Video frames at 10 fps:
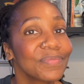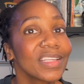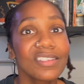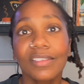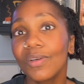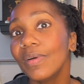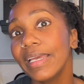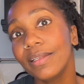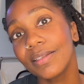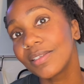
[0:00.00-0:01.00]
just go
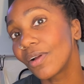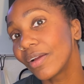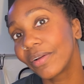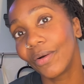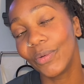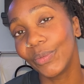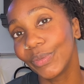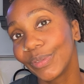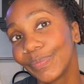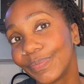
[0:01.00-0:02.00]
ahead and start cold.
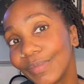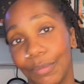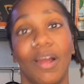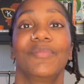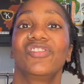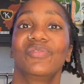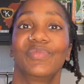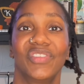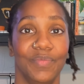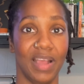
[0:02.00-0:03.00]
I promise you,
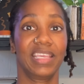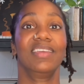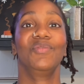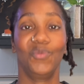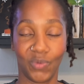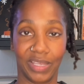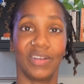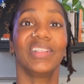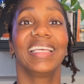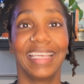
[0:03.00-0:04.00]
your body
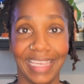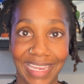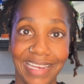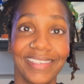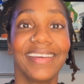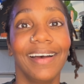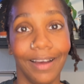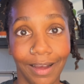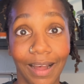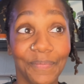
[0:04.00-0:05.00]
will heat
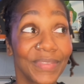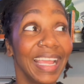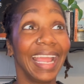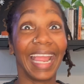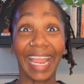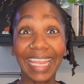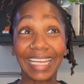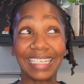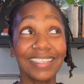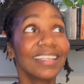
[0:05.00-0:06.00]
up.
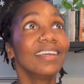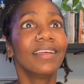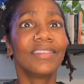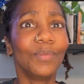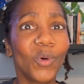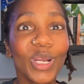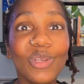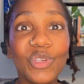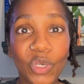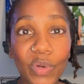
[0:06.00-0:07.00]
And the more you
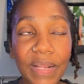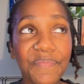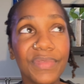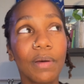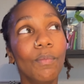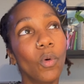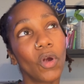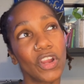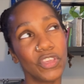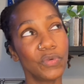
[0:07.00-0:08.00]
do it, the
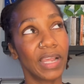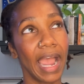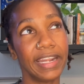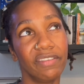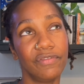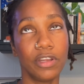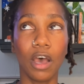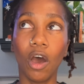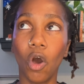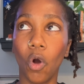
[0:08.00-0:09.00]
more you kind of
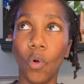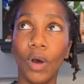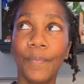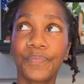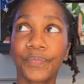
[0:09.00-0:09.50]
know